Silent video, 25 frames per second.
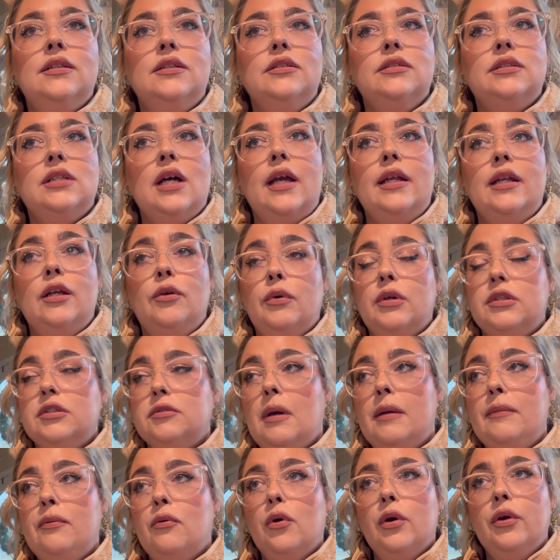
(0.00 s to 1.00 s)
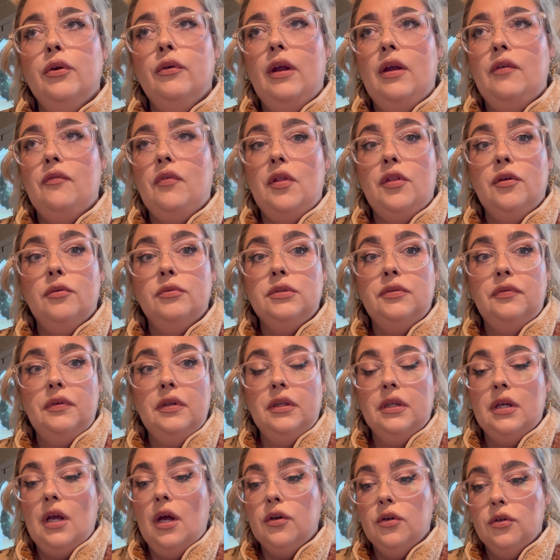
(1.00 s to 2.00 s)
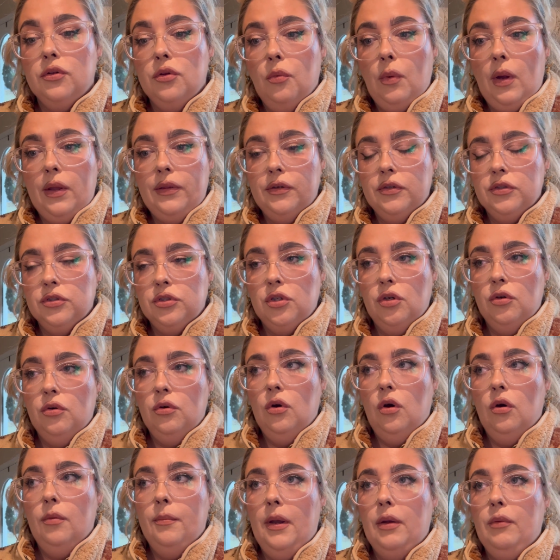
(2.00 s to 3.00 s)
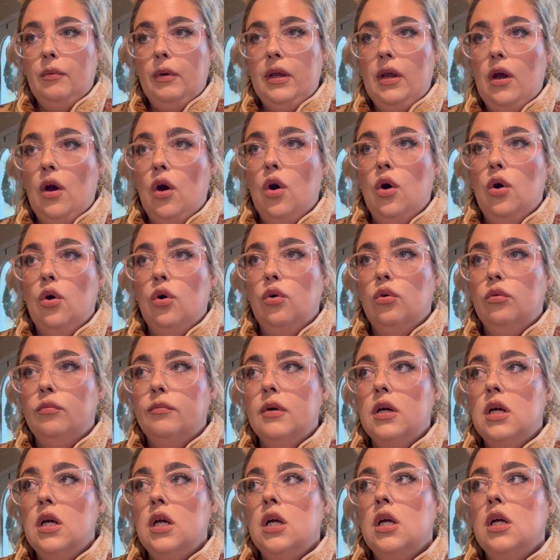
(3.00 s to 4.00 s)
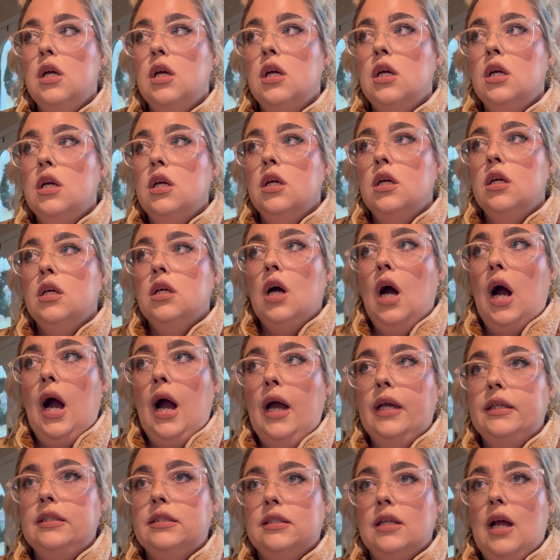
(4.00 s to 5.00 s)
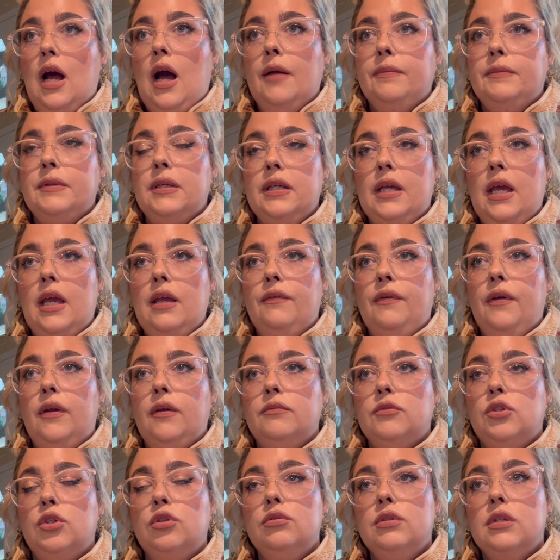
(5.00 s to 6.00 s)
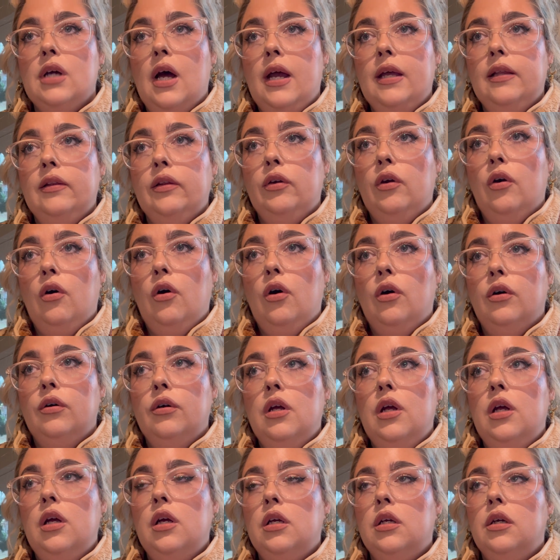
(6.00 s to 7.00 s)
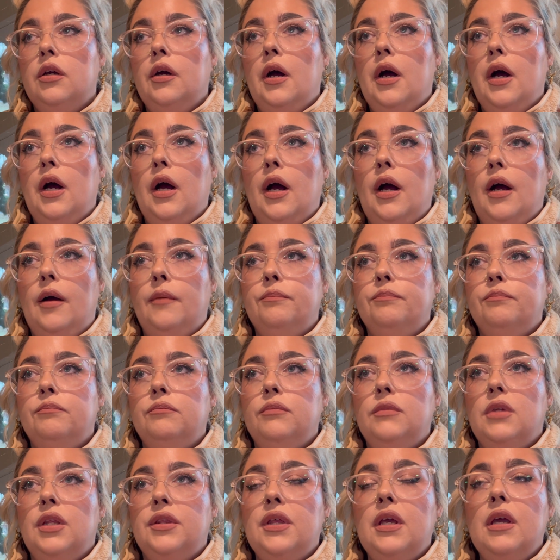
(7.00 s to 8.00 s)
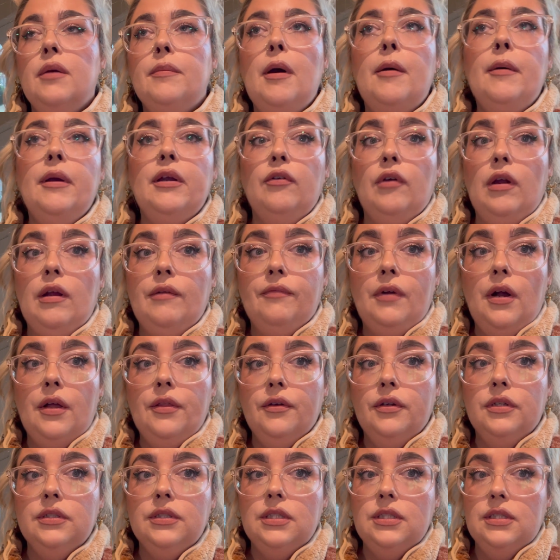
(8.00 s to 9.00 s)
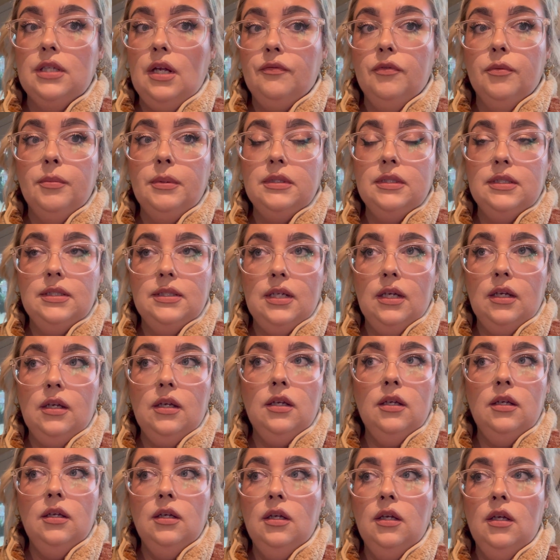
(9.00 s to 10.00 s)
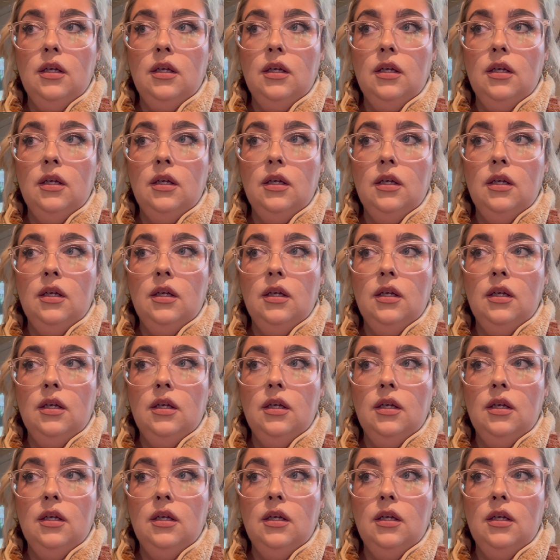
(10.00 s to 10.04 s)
tiny wins. My poor grandfather was feeling under the weather, so on my way home, I stopped and gave him 2 Tylenol. The thing about my grandfather is he's never been sick